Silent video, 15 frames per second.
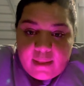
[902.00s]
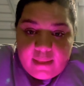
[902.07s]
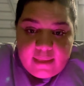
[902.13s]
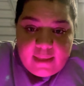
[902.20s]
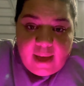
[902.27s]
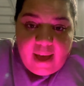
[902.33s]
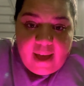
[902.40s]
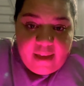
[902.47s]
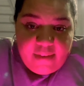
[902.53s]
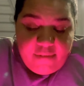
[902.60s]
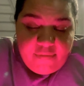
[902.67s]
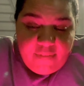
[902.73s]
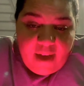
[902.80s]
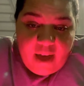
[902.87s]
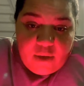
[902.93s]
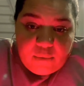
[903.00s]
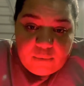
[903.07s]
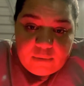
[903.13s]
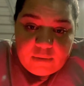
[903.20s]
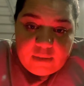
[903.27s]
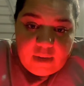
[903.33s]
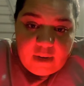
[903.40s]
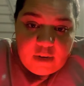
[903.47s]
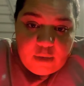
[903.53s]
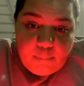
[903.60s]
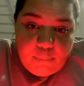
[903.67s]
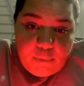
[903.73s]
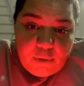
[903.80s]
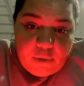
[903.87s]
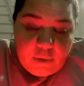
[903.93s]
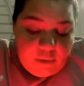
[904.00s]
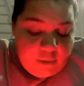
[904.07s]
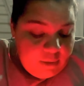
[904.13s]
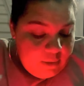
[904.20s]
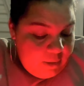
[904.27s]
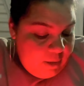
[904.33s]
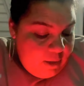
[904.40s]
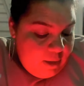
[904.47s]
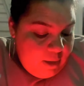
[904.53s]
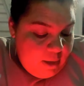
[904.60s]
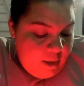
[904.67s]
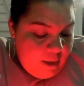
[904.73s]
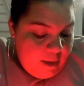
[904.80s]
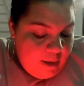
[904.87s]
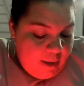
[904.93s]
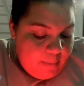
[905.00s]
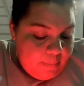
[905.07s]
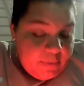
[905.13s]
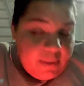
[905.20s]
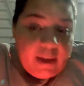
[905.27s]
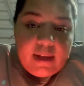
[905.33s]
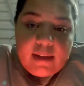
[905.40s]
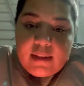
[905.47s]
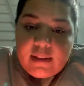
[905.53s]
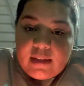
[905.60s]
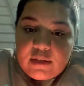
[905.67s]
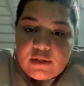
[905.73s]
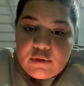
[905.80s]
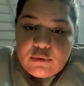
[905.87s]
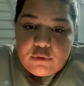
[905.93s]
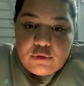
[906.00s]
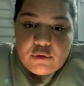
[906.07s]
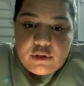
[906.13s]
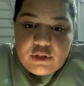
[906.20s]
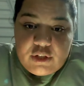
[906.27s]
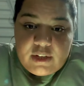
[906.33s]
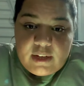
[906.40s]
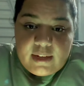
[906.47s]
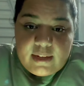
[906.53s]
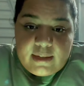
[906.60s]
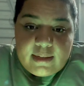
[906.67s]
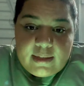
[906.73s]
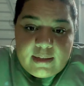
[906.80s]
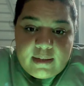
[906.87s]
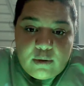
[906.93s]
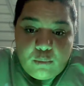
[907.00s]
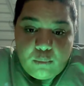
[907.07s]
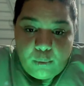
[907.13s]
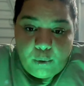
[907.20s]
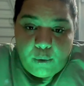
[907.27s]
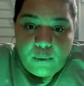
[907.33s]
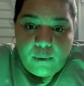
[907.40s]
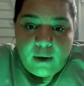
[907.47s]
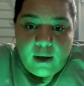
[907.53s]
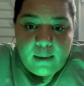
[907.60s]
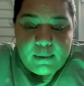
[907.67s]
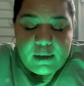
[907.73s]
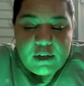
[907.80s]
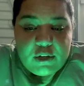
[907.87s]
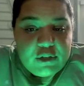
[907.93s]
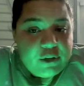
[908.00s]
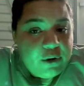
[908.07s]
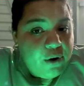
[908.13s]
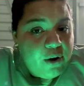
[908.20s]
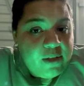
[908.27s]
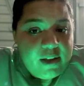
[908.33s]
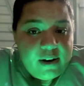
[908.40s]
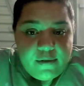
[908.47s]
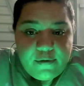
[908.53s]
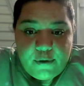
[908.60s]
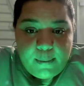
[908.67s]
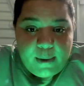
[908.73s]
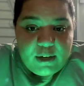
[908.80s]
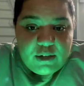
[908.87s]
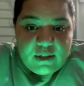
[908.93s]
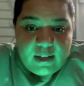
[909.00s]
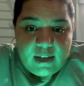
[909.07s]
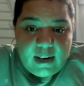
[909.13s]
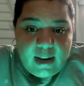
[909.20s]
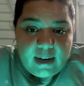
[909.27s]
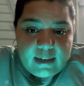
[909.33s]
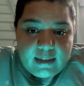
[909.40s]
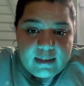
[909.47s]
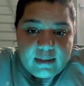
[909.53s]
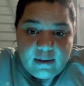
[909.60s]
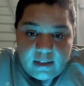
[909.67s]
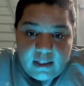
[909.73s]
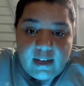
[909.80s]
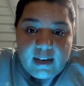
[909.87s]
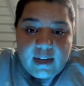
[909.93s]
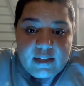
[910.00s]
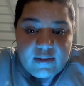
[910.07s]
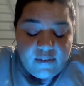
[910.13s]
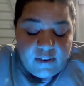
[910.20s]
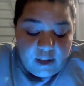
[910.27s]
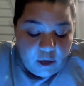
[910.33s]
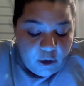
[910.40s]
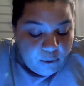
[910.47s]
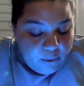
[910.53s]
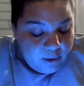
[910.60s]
that I found in a book that this nutritionist wrote. I'm gonna share all the information in the next video,